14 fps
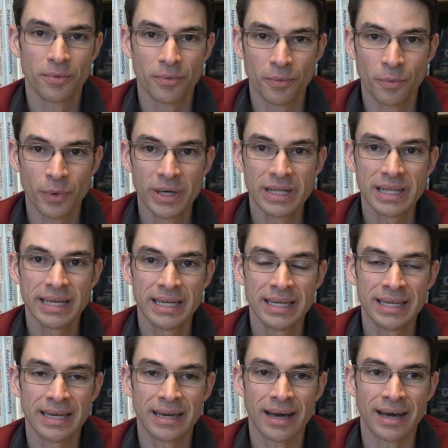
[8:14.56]

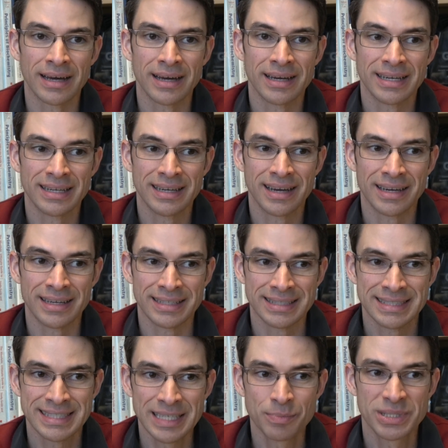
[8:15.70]
really uh, uh,
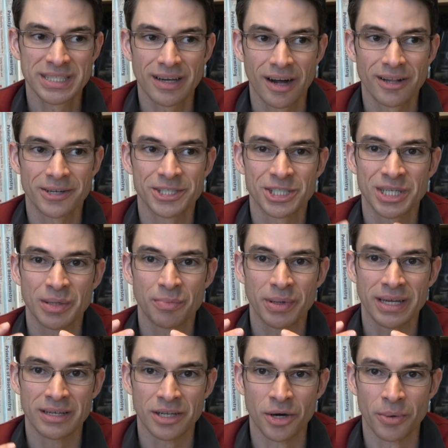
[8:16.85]
deep scholarship
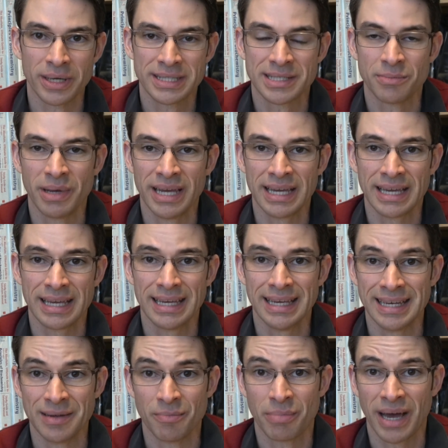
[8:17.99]
and going to make
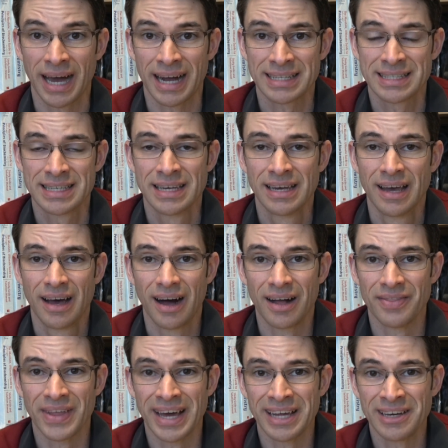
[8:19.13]
an impact
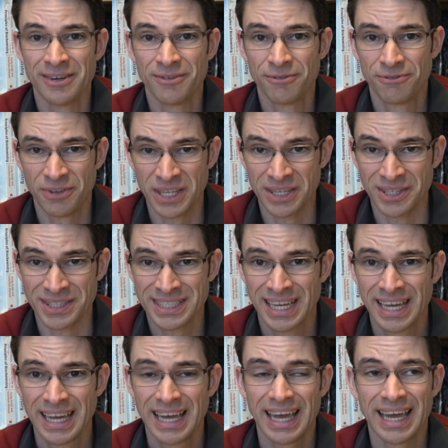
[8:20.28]
on that field
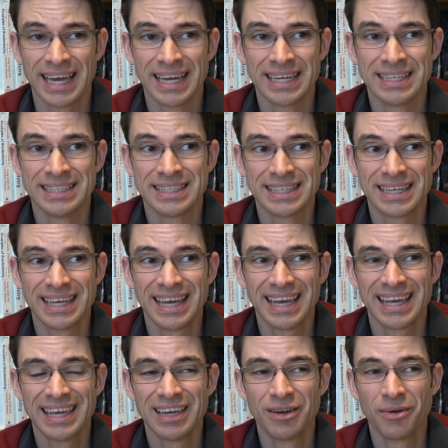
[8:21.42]
and.
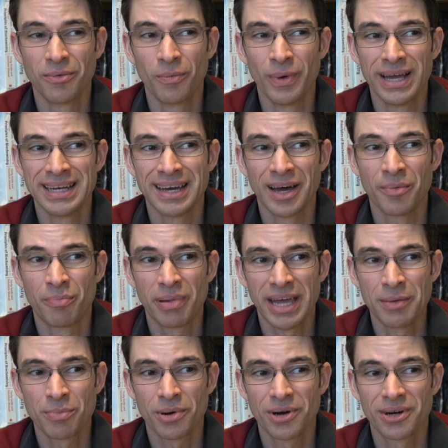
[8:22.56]
When a
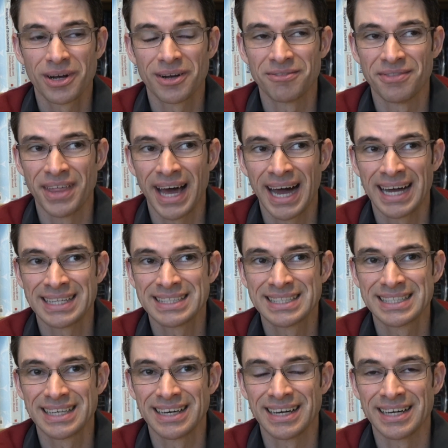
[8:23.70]
paper of
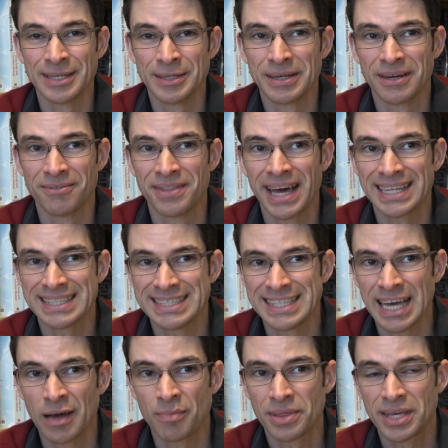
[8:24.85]
that uh, of that
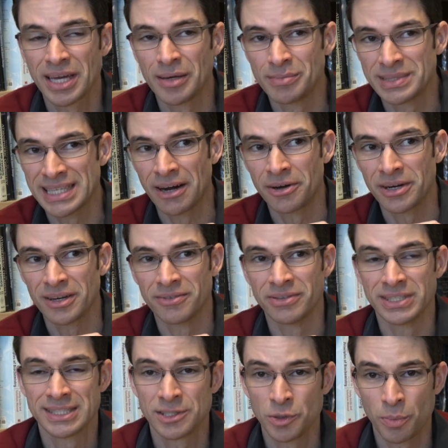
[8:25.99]
depth comes out of
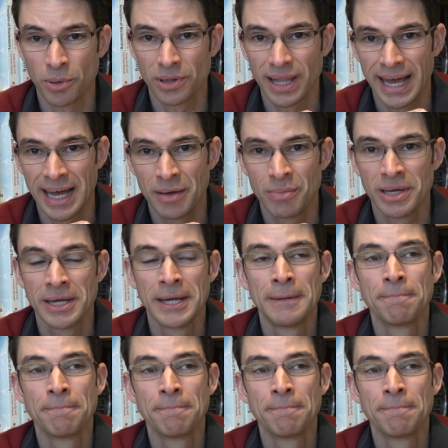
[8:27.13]
a super lab,